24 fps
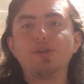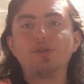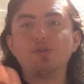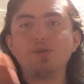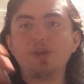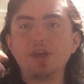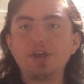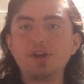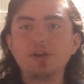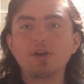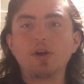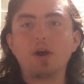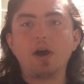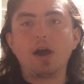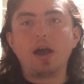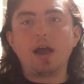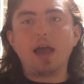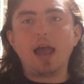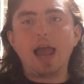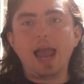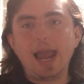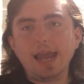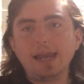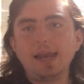you're either
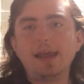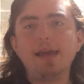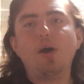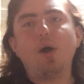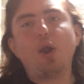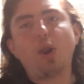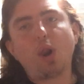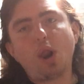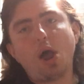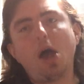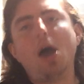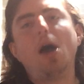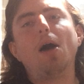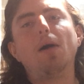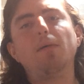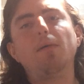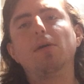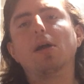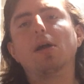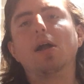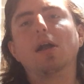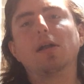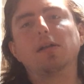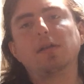gonna hate it or
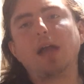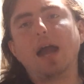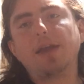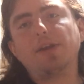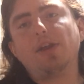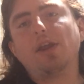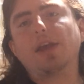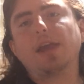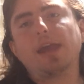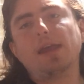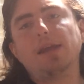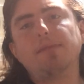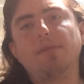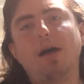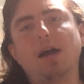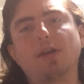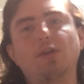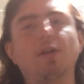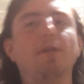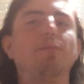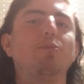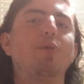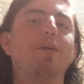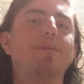love Godzilla King of
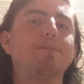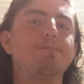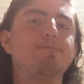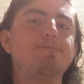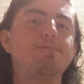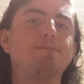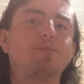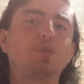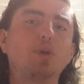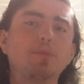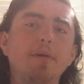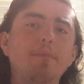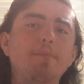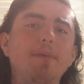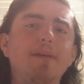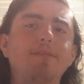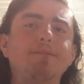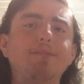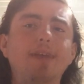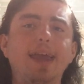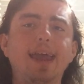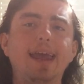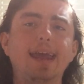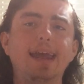Monsters. If you're a super
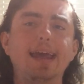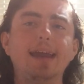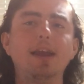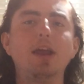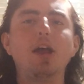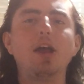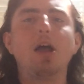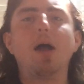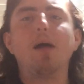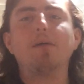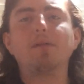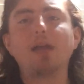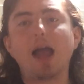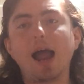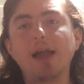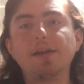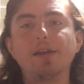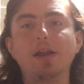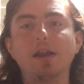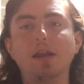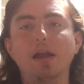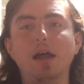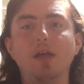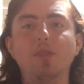big fan of
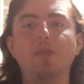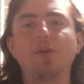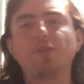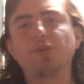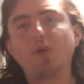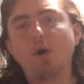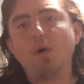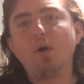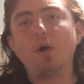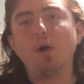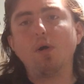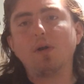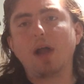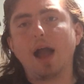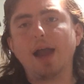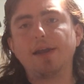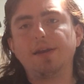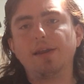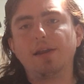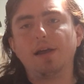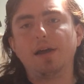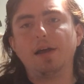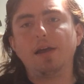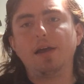Godzilla, the Toho
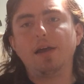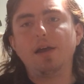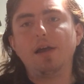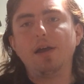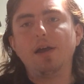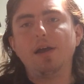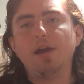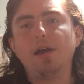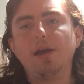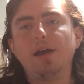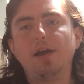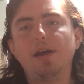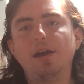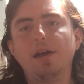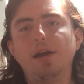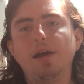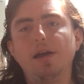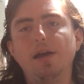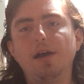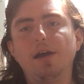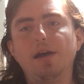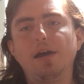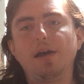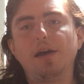Godzilla
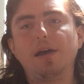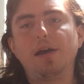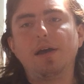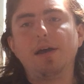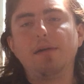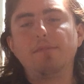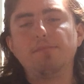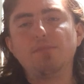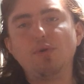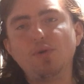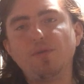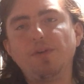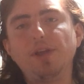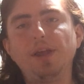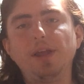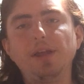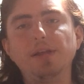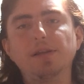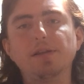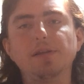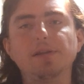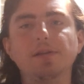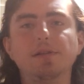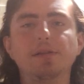
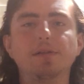movie,